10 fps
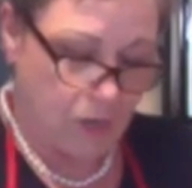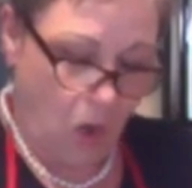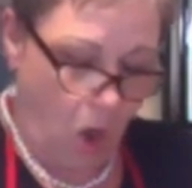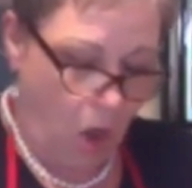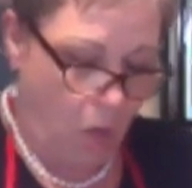
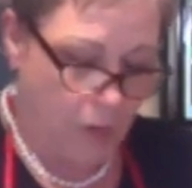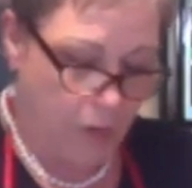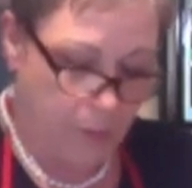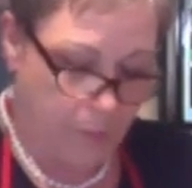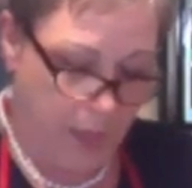all, when
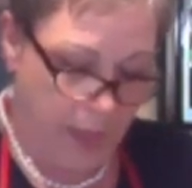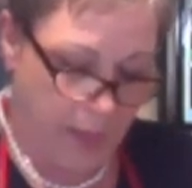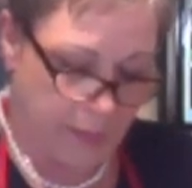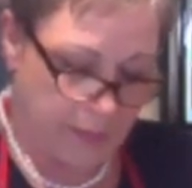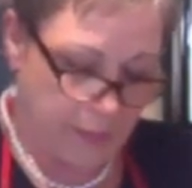it
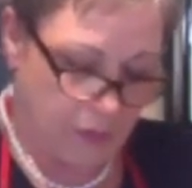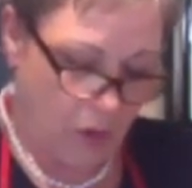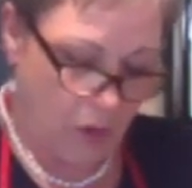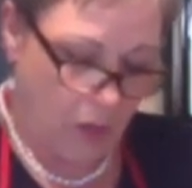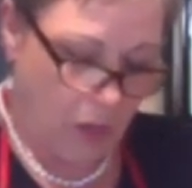bakes, it's
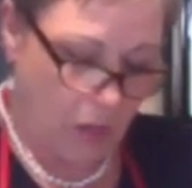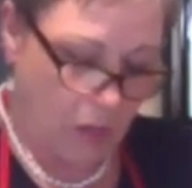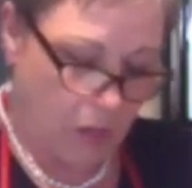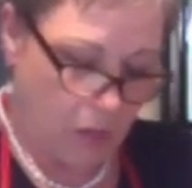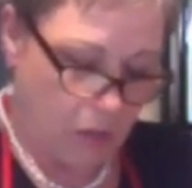
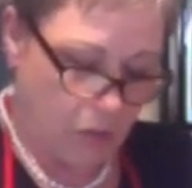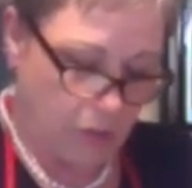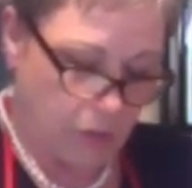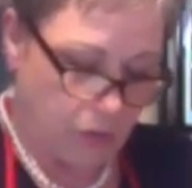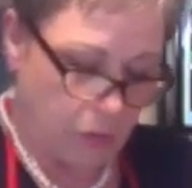all going
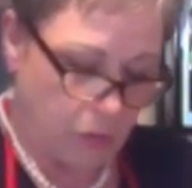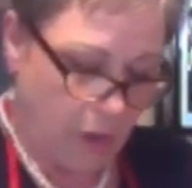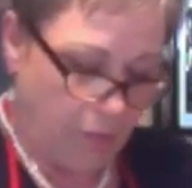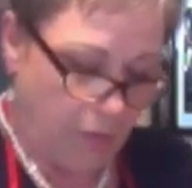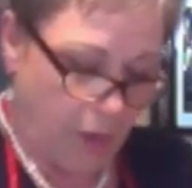to puff
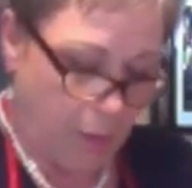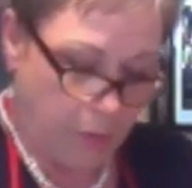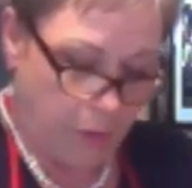up